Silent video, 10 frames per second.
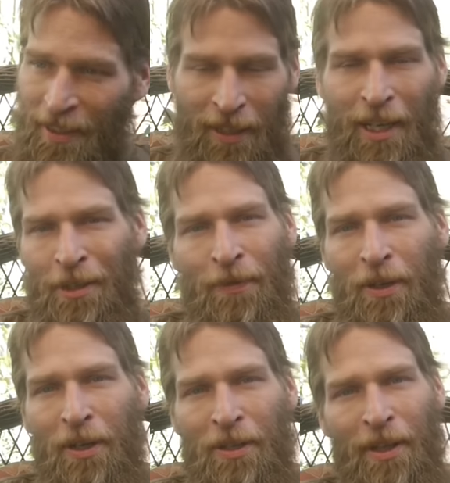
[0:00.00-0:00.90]
In the last few
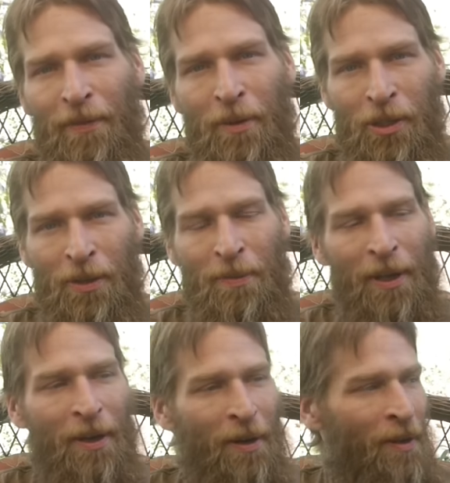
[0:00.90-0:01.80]
years I've always shown
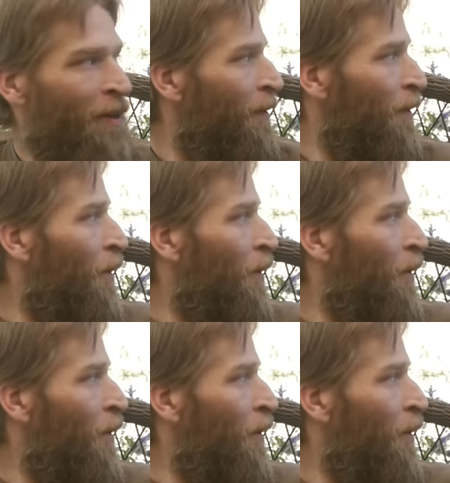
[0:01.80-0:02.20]
my garden.